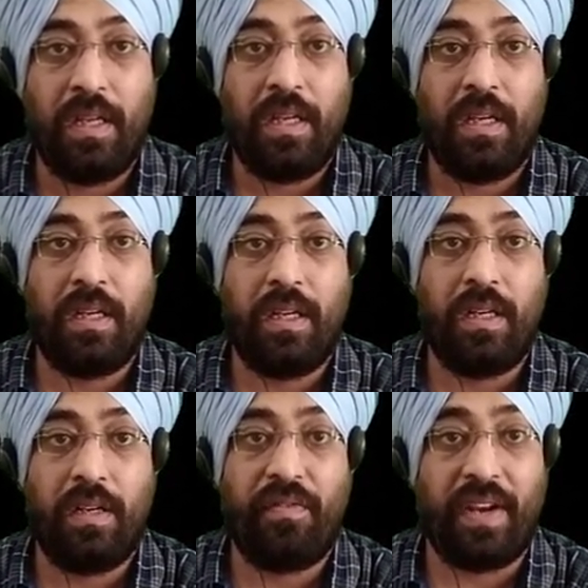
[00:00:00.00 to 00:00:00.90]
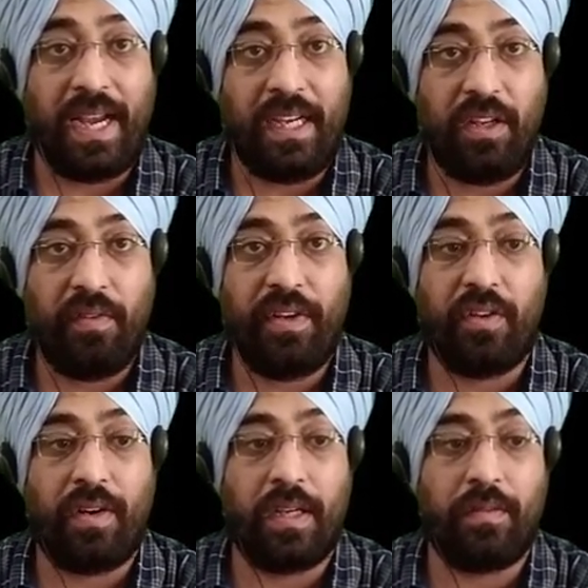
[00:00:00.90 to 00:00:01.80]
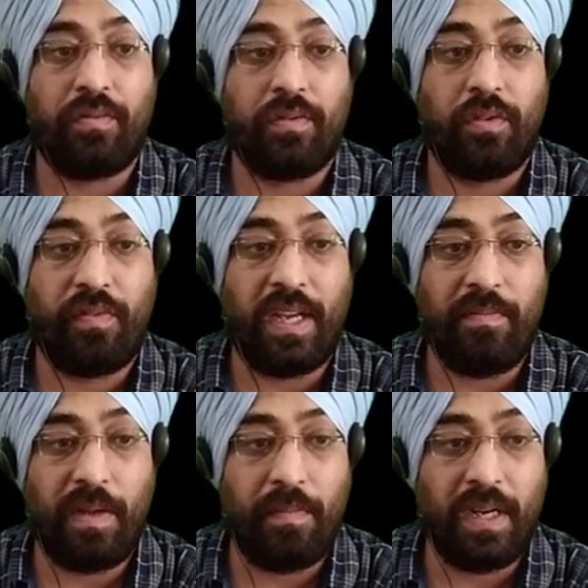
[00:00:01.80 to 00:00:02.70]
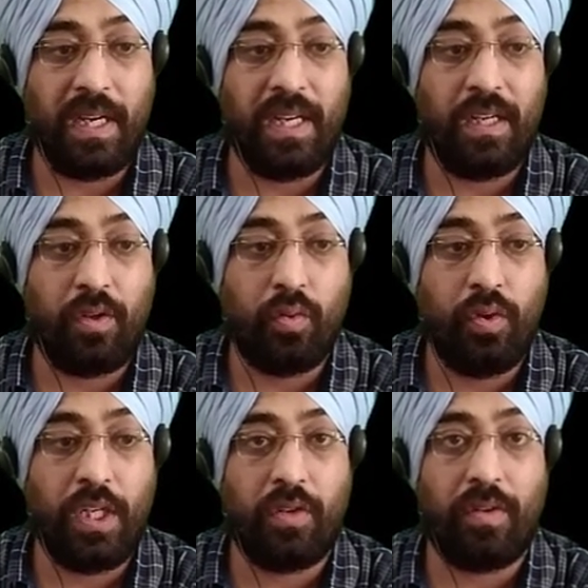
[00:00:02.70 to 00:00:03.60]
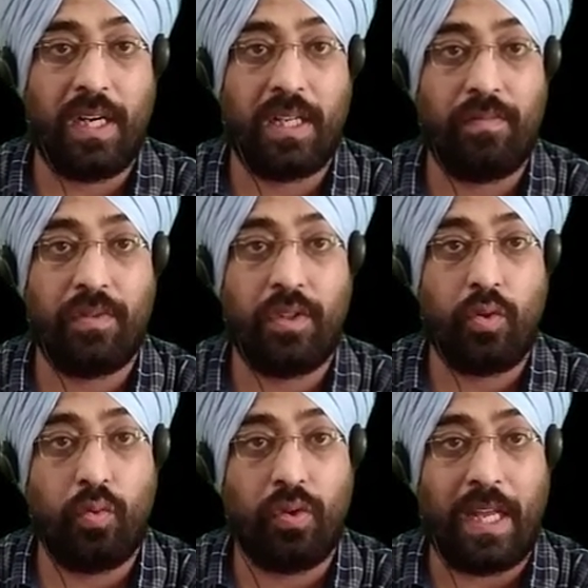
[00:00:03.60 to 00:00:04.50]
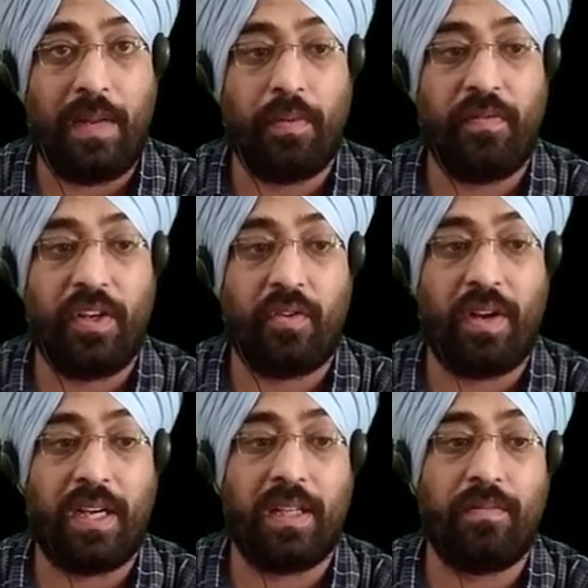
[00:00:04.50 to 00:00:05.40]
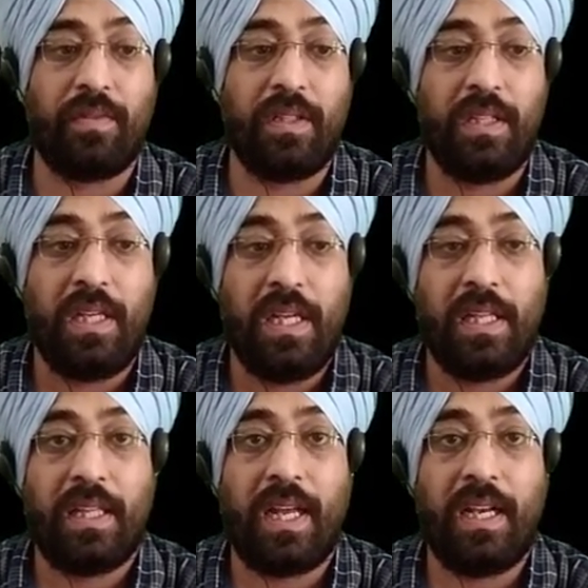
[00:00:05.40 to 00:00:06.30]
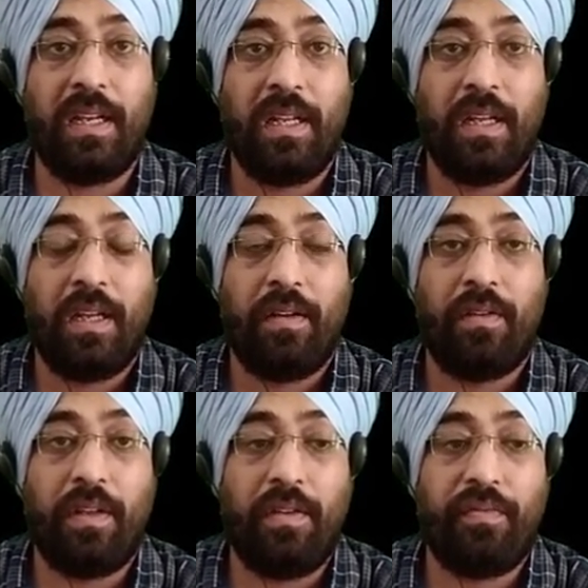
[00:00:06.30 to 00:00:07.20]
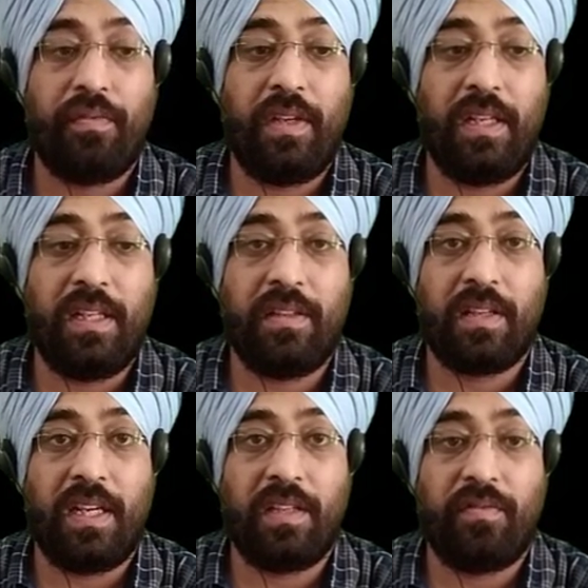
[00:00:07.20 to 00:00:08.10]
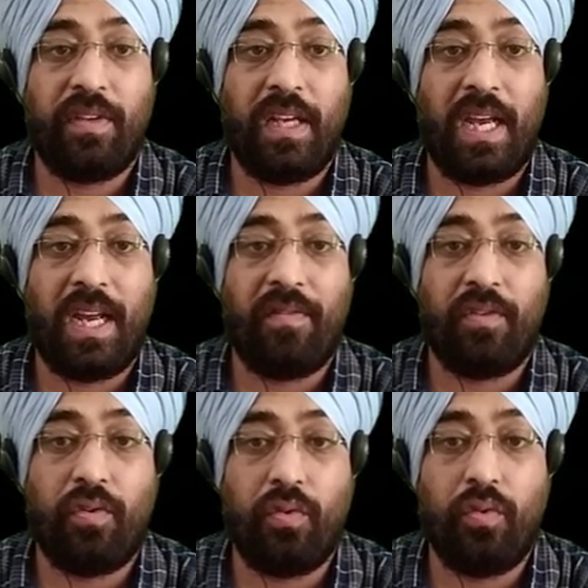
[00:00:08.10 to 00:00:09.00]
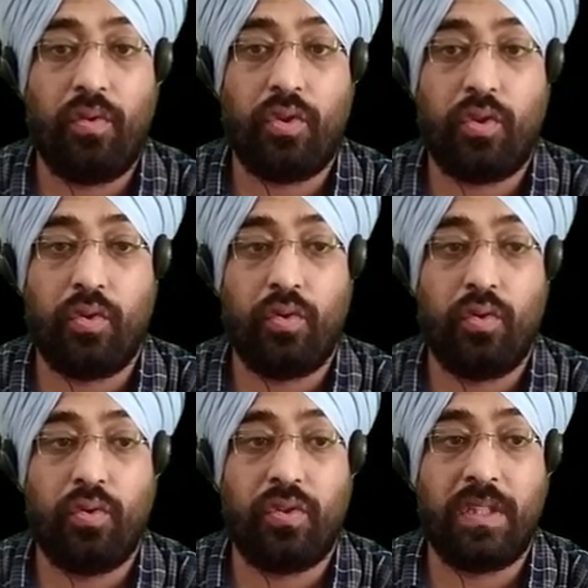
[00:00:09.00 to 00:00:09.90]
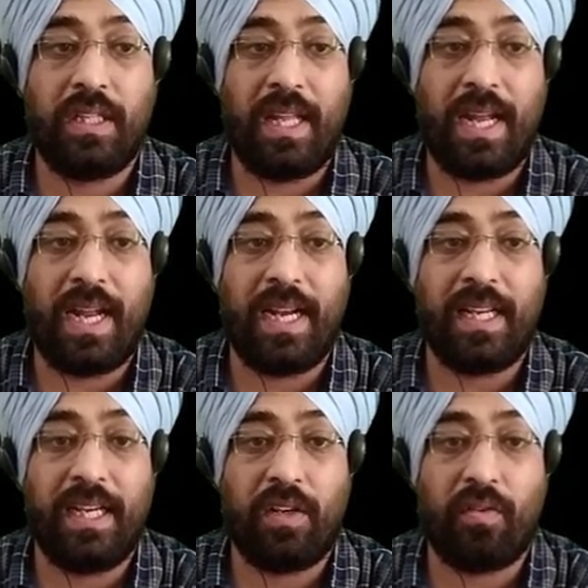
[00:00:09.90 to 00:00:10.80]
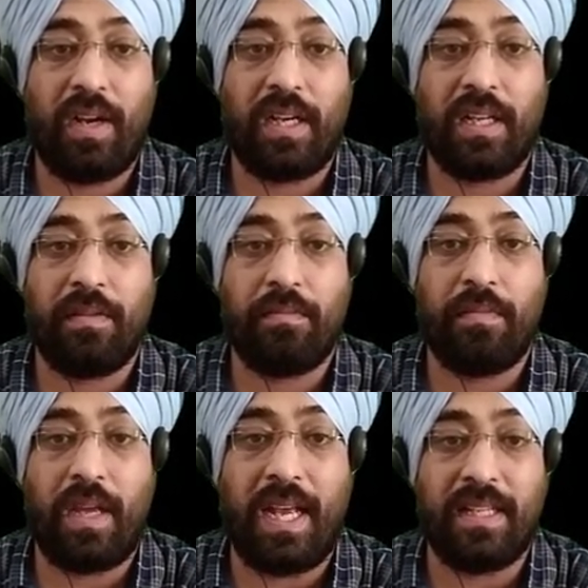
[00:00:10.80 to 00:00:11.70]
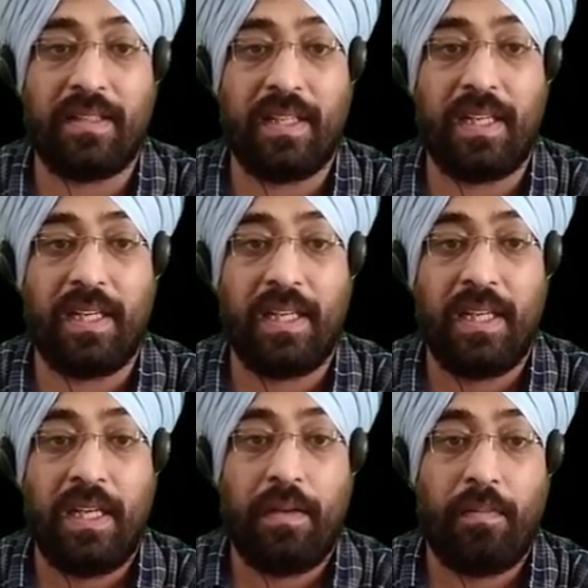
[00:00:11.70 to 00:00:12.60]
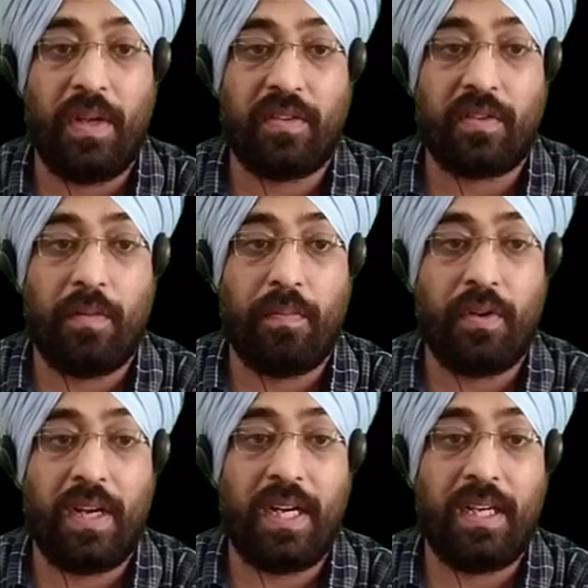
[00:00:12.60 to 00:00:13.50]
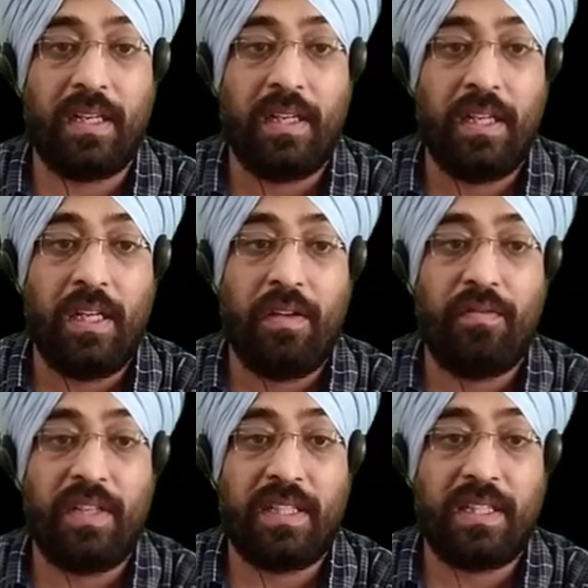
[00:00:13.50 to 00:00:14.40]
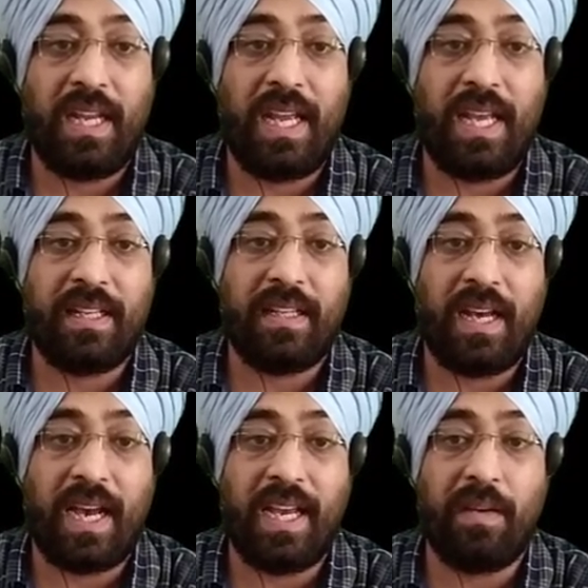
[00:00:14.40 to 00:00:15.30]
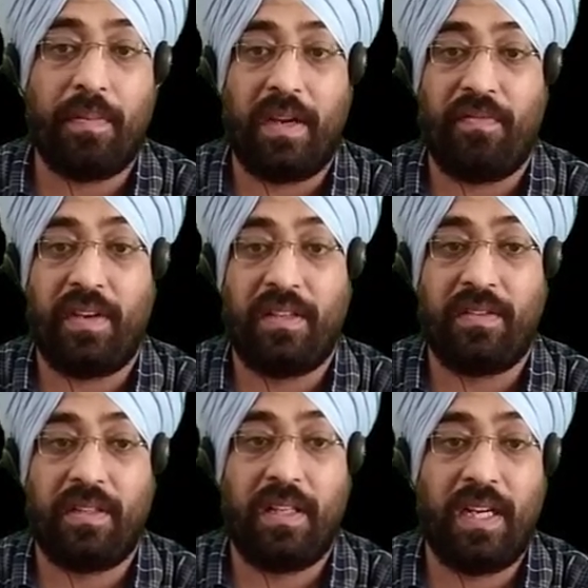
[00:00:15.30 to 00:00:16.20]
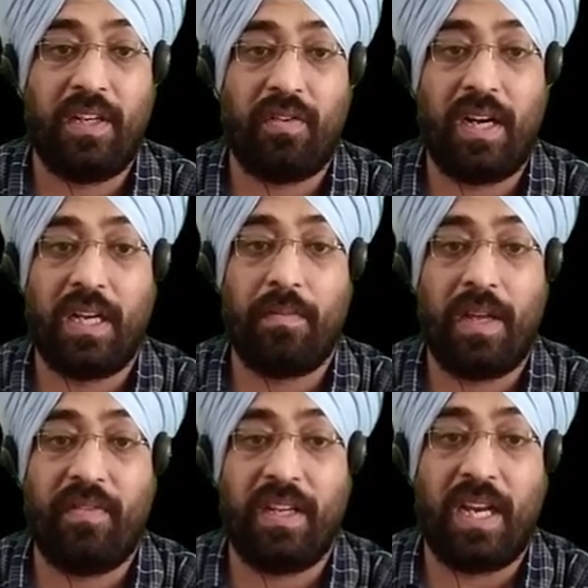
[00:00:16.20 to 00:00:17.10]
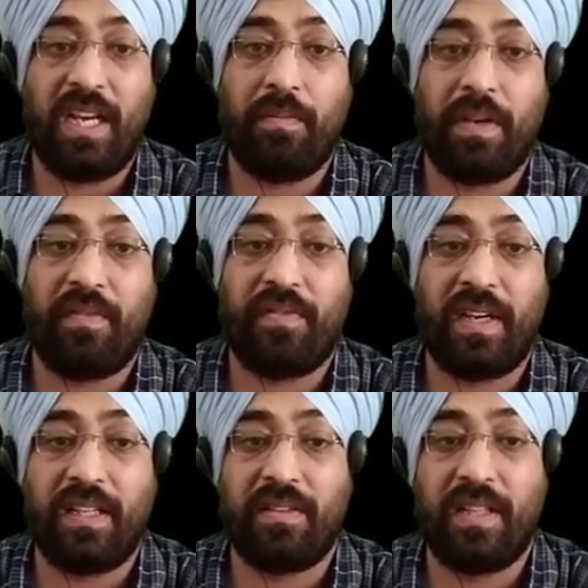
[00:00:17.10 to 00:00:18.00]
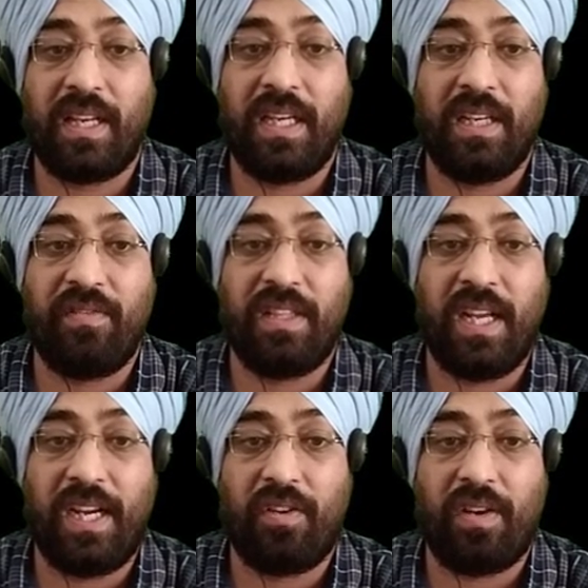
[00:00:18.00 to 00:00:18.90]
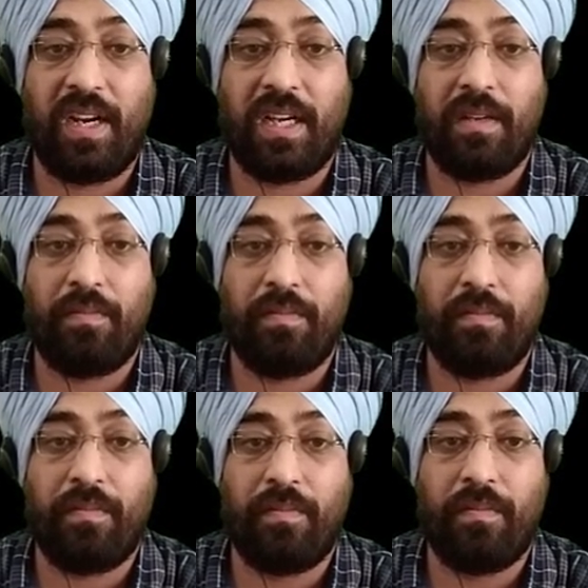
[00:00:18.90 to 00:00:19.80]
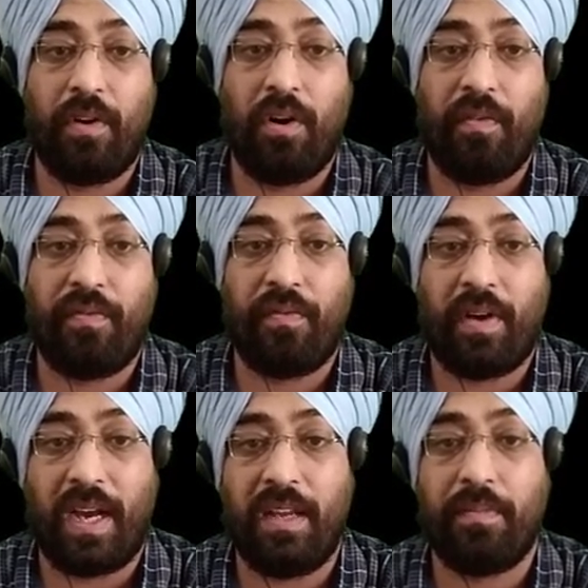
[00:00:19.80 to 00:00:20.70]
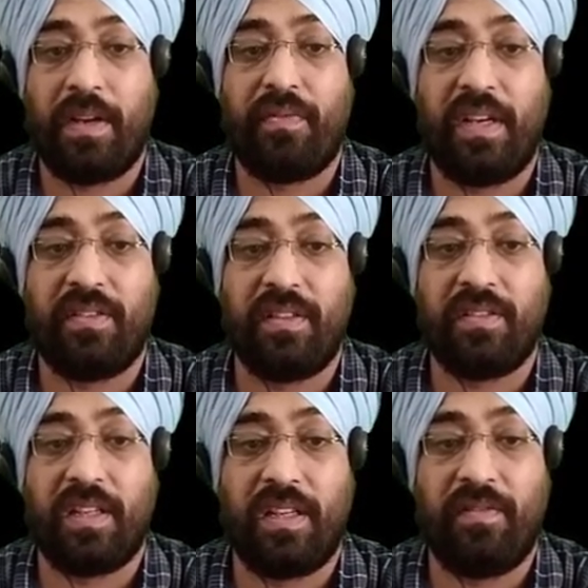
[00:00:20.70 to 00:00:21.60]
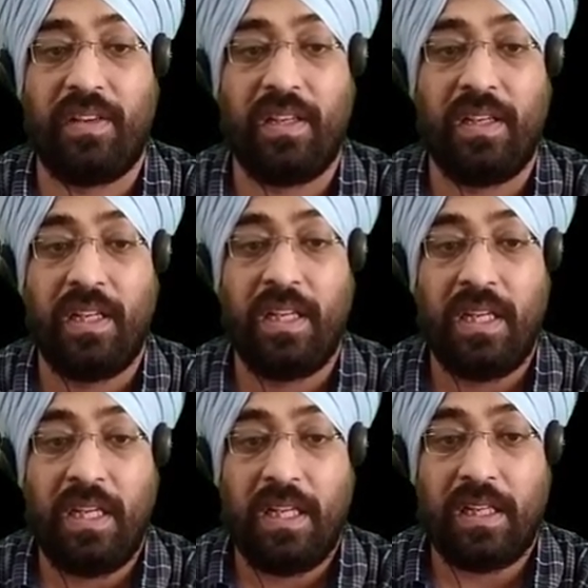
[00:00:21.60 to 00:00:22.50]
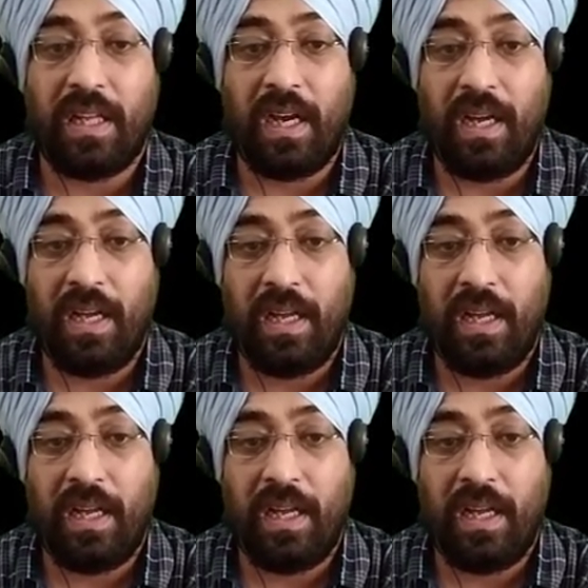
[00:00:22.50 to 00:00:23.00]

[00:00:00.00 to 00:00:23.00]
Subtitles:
variety of heteroatoms. So 5-membered ring, two heteroatoms, two type of heteroatoms. Then if in this case we have to choose that heteroatom as a base component which has higher preference, the heteroatom having higher preference, the ring with the heteroatom of higher preference is given, the